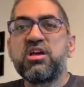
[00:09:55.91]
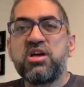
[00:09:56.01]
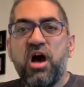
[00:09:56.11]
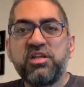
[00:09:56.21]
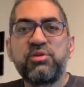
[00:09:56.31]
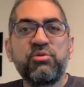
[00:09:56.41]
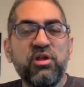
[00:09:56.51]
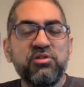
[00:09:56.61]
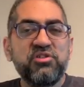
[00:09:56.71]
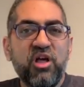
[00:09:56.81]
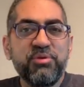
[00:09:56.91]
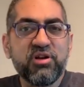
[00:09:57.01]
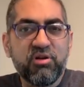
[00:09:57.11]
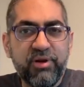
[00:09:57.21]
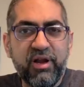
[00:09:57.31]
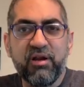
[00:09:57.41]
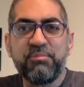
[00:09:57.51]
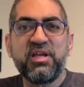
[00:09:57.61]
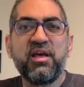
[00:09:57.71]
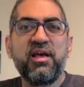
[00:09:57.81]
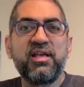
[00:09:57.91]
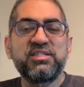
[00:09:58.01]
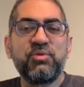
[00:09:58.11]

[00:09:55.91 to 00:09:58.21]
Content will also help your career, because